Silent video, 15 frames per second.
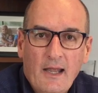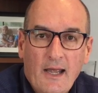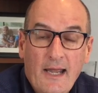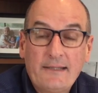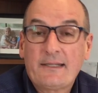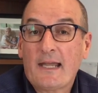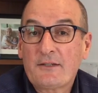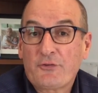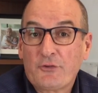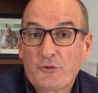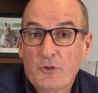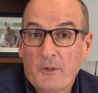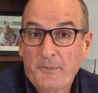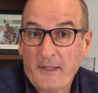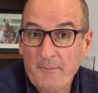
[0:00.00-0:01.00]
Hey, thanks for
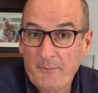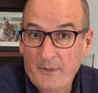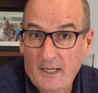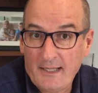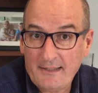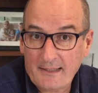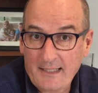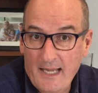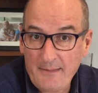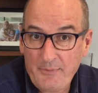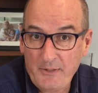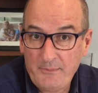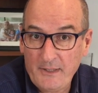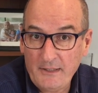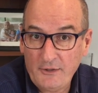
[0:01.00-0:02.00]
dropping by the
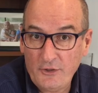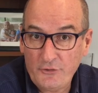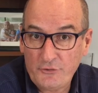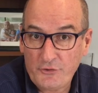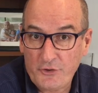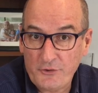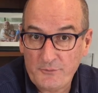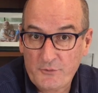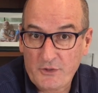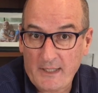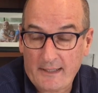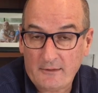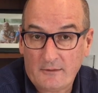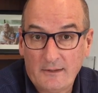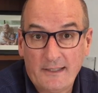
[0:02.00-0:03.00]
KBB YouTube
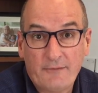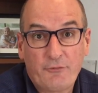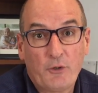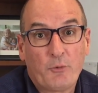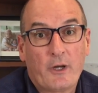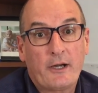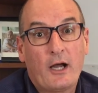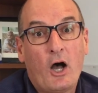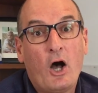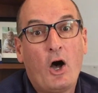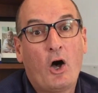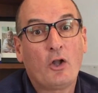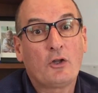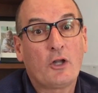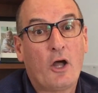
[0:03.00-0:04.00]
channel. If you want a
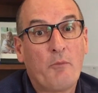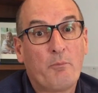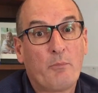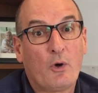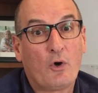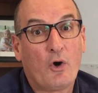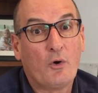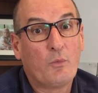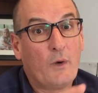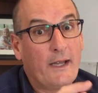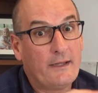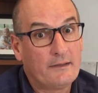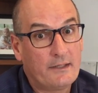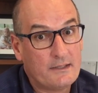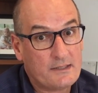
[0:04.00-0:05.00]
whole lot more
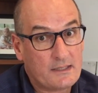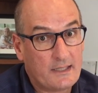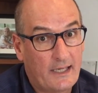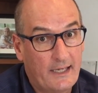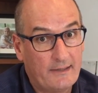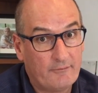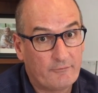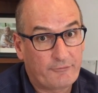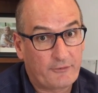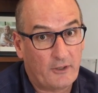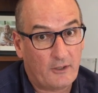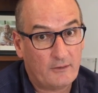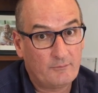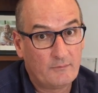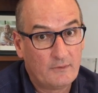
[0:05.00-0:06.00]
where this came
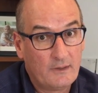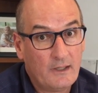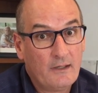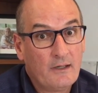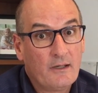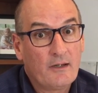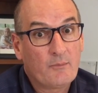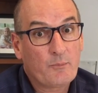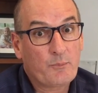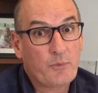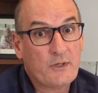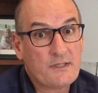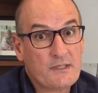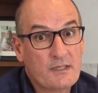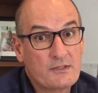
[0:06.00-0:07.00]
from,
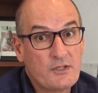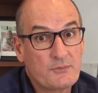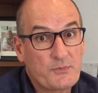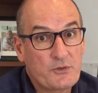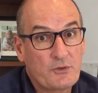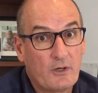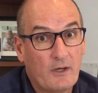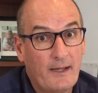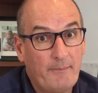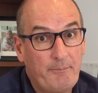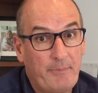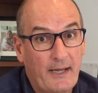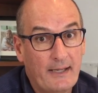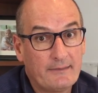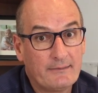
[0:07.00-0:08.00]
press the
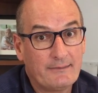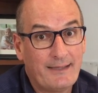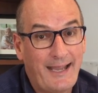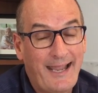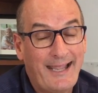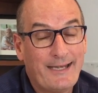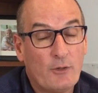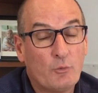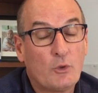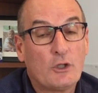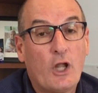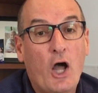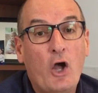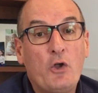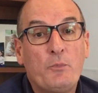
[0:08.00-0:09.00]
subscribe button and it
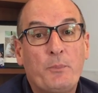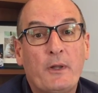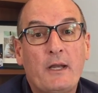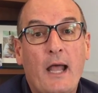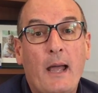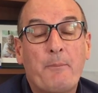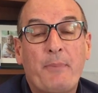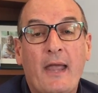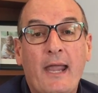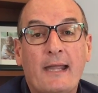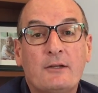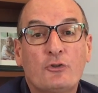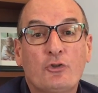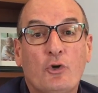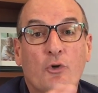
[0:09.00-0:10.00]
will open a
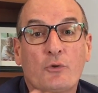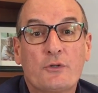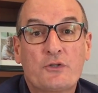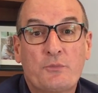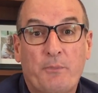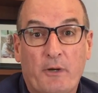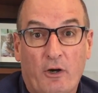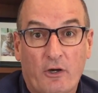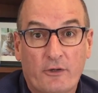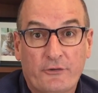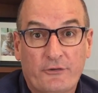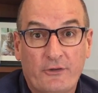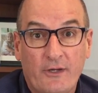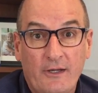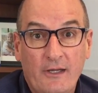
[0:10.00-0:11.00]
Pandora's
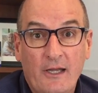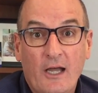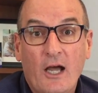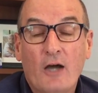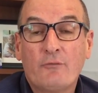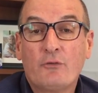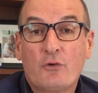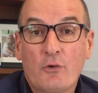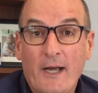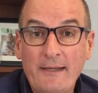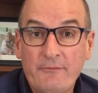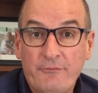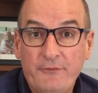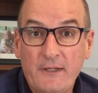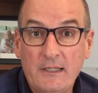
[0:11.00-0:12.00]
box of
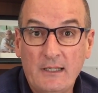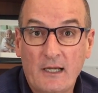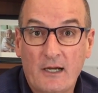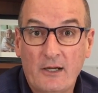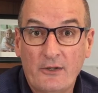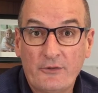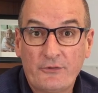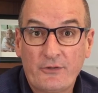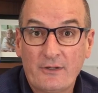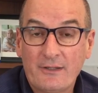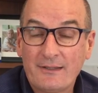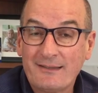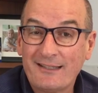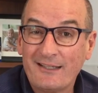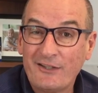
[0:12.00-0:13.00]
great videos
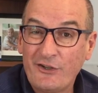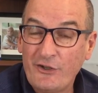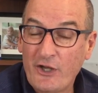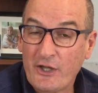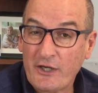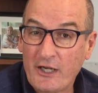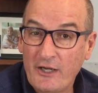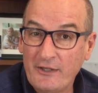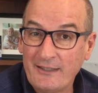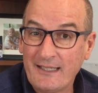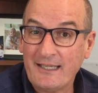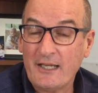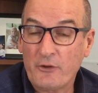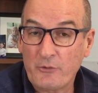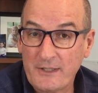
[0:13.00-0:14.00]
that not
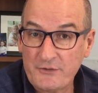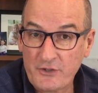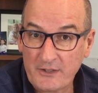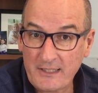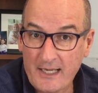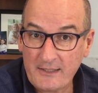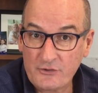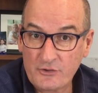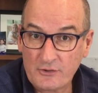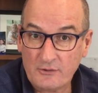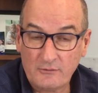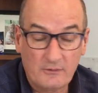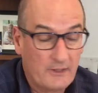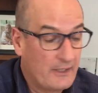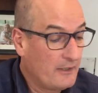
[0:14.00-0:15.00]
only are
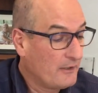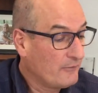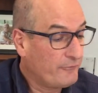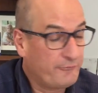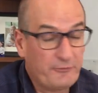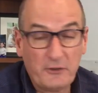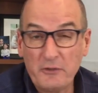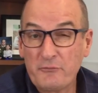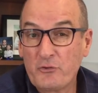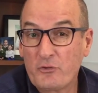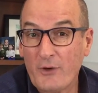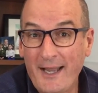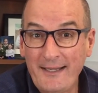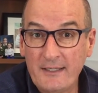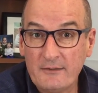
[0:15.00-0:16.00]
educational, full of
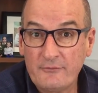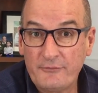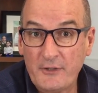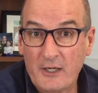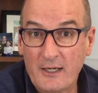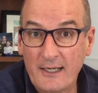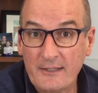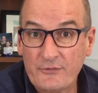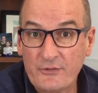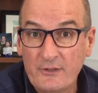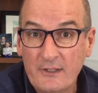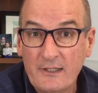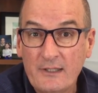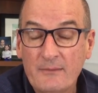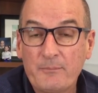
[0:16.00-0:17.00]
great advice,
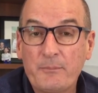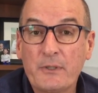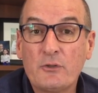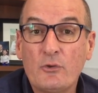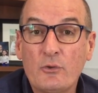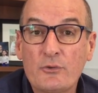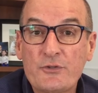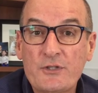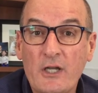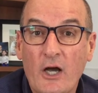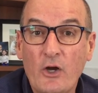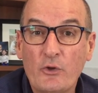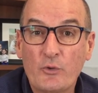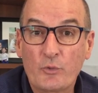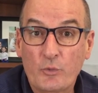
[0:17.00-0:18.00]
but
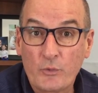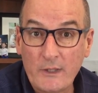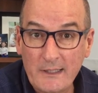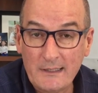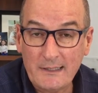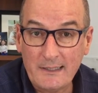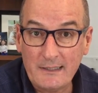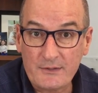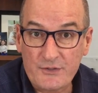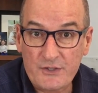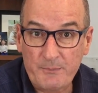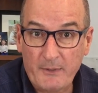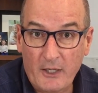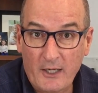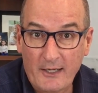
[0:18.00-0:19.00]
also really
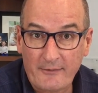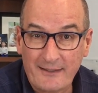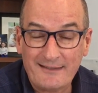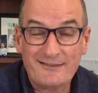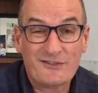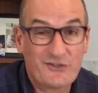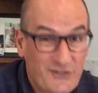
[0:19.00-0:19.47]
inspiring.